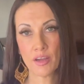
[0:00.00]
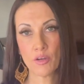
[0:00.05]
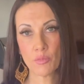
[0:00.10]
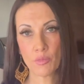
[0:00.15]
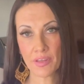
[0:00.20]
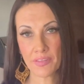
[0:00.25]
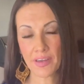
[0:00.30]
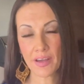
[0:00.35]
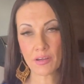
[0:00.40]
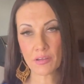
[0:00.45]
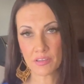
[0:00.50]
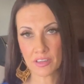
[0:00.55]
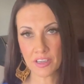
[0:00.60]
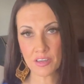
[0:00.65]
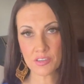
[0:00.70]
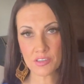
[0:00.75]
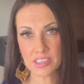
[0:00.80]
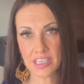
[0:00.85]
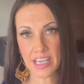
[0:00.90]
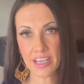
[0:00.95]
without, you know,
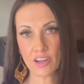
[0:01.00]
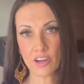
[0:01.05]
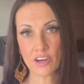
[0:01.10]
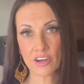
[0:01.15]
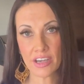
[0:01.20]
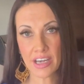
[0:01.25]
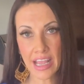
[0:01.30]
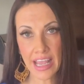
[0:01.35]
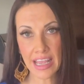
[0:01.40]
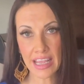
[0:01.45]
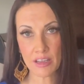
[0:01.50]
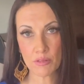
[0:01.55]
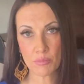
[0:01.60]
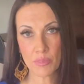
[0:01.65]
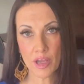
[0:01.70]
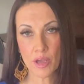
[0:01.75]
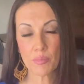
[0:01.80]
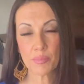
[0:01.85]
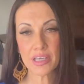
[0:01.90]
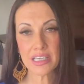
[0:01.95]
saying her name,
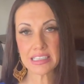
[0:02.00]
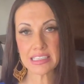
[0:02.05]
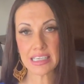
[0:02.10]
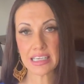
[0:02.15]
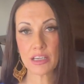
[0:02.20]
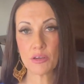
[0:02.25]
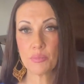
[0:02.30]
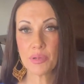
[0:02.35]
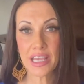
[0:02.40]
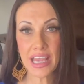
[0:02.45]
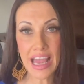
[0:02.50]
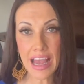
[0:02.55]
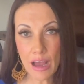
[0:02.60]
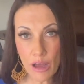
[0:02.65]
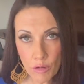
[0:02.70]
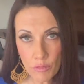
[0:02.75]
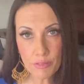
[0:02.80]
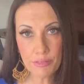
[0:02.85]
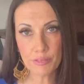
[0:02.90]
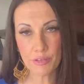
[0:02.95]
because it could be
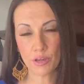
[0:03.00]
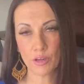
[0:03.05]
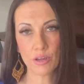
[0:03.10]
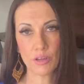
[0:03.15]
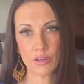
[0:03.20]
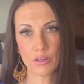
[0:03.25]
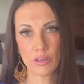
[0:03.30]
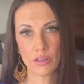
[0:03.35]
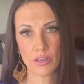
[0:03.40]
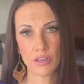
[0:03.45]
helpful.